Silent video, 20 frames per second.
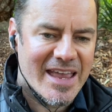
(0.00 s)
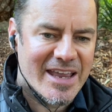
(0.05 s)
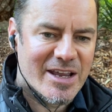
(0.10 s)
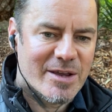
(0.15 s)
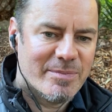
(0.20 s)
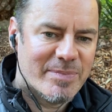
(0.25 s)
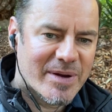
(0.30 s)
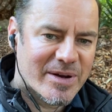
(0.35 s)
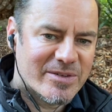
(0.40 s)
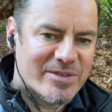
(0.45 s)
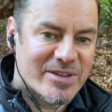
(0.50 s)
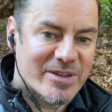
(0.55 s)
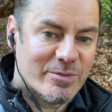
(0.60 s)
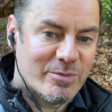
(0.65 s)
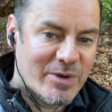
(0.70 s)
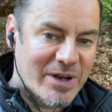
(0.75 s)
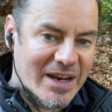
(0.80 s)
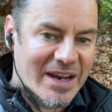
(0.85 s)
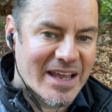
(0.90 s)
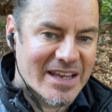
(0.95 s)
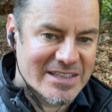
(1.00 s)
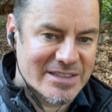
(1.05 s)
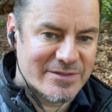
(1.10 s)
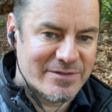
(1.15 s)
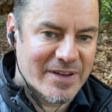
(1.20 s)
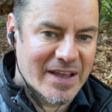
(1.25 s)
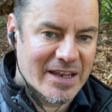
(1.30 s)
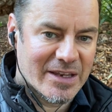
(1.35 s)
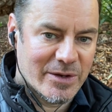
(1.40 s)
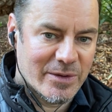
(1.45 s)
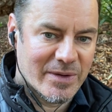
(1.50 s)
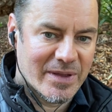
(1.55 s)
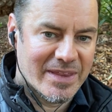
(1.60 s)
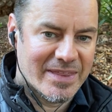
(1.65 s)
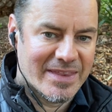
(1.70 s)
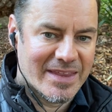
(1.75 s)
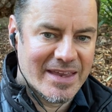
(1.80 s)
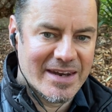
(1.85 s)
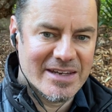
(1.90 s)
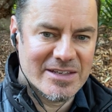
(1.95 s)
compared to the realized value,
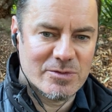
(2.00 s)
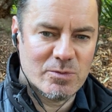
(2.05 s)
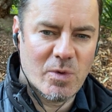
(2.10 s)
and that is,